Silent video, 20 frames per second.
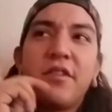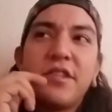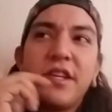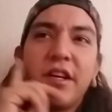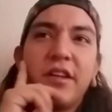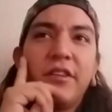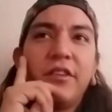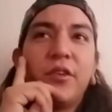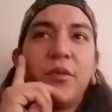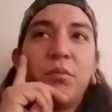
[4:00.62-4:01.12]

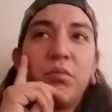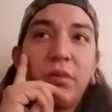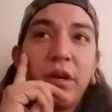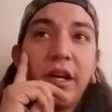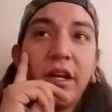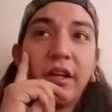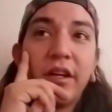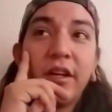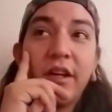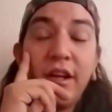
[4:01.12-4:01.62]
take a little
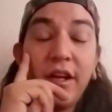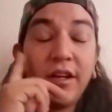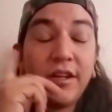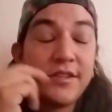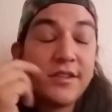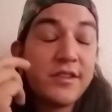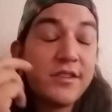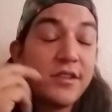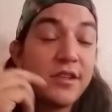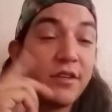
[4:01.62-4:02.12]
break.
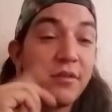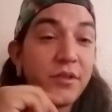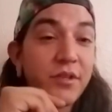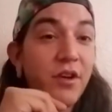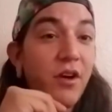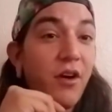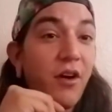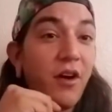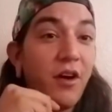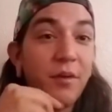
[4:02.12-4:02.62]
Cause this shit was
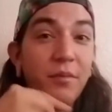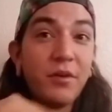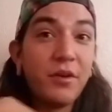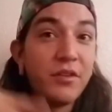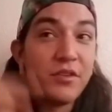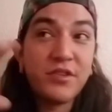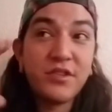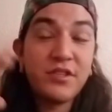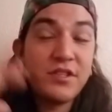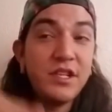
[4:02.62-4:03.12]
hard, bro. It
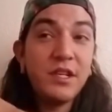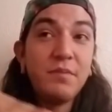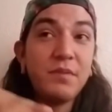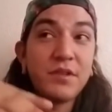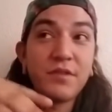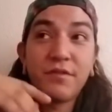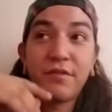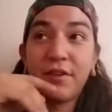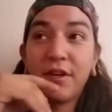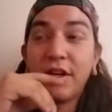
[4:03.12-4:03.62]
was steep
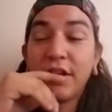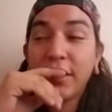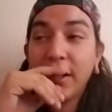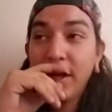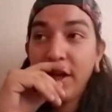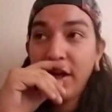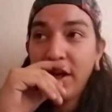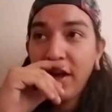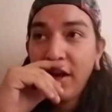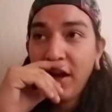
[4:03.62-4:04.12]
as fuck.
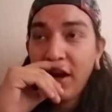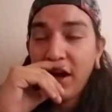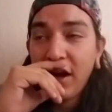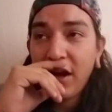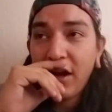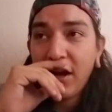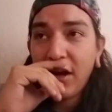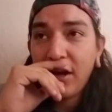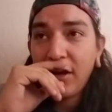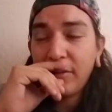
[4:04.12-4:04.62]

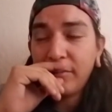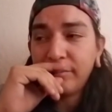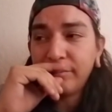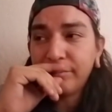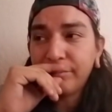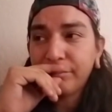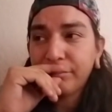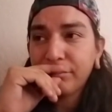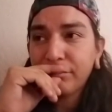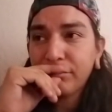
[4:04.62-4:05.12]

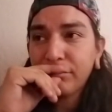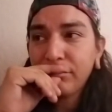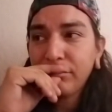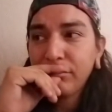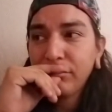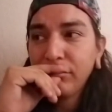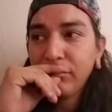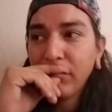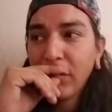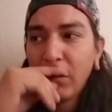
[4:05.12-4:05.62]
Um,
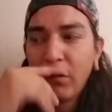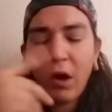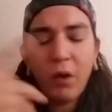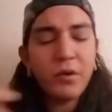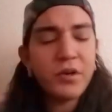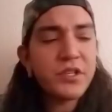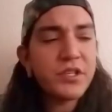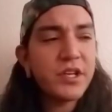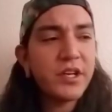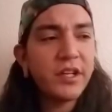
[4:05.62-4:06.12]
while
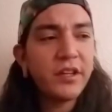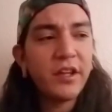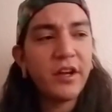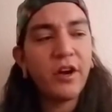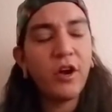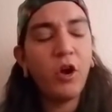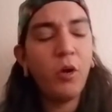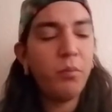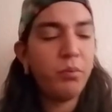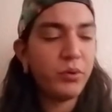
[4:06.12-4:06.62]
we're sitting
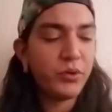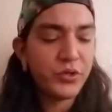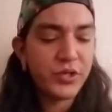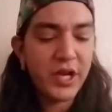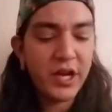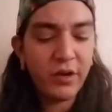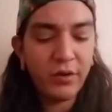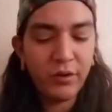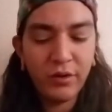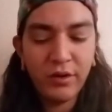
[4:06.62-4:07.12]
there, Hope pulls
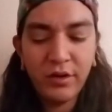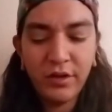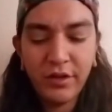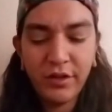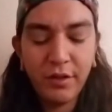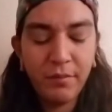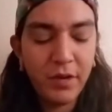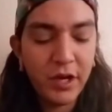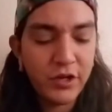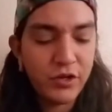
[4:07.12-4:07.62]
out
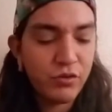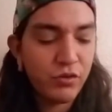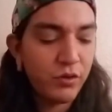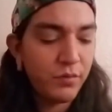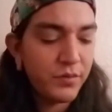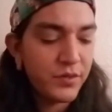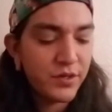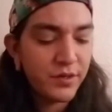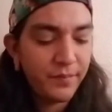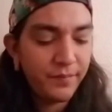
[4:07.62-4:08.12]
the
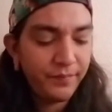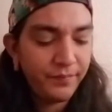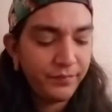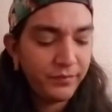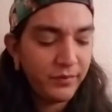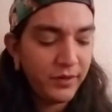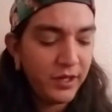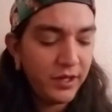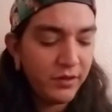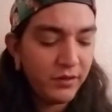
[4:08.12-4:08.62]
mushrooms
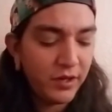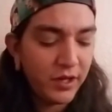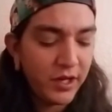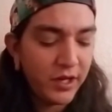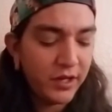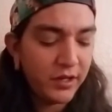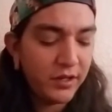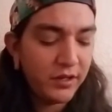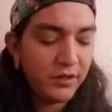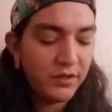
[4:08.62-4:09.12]
and
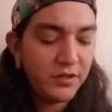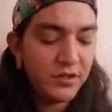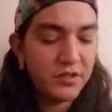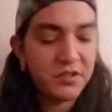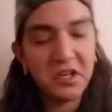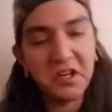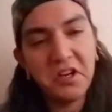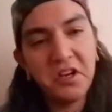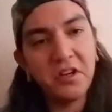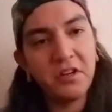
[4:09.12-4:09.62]
like
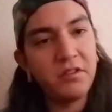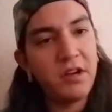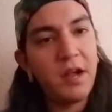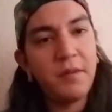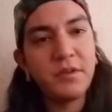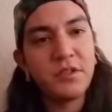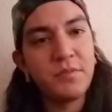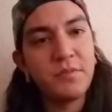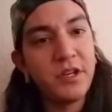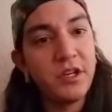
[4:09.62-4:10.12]
she's like, "Here,
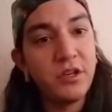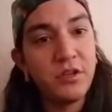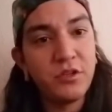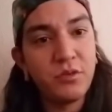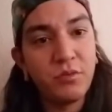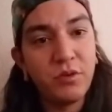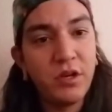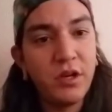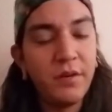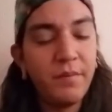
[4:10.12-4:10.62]
grab as many as
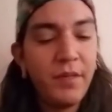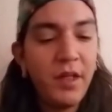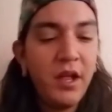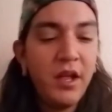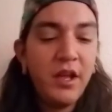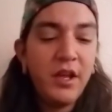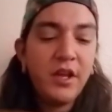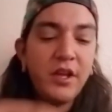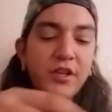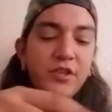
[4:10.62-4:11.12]
you want."
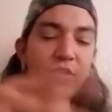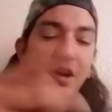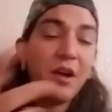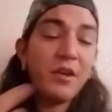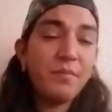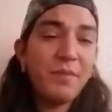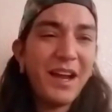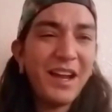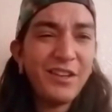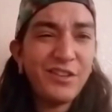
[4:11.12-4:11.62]
So
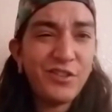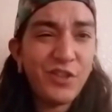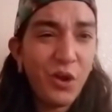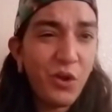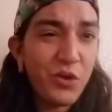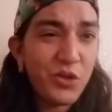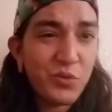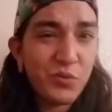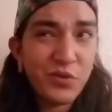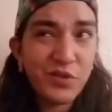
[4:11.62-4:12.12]
I, my
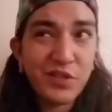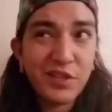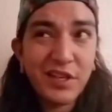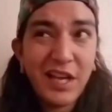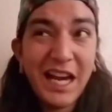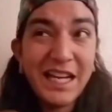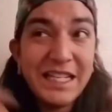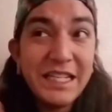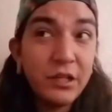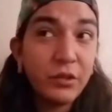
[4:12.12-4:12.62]
dose was,
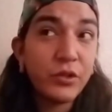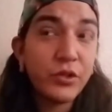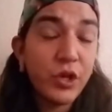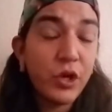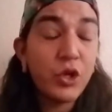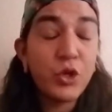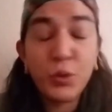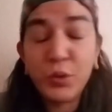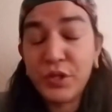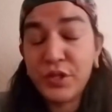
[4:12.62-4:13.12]
ideal
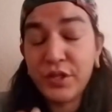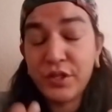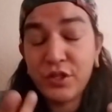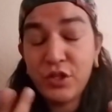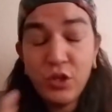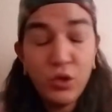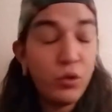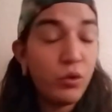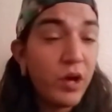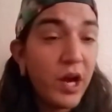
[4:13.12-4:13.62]
dose was
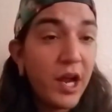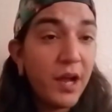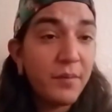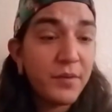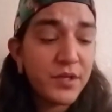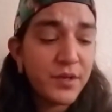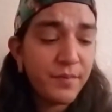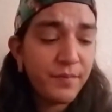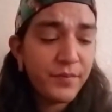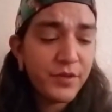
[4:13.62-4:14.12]
two
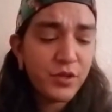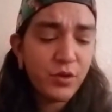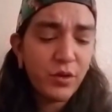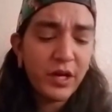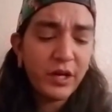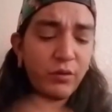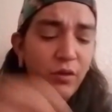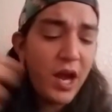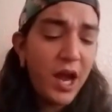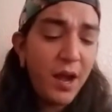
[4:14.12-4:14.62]
grams. So
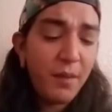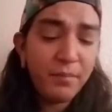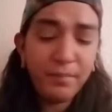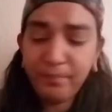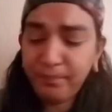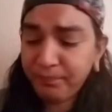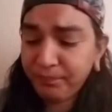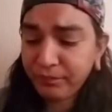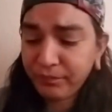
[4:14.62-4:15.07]
I grabbed,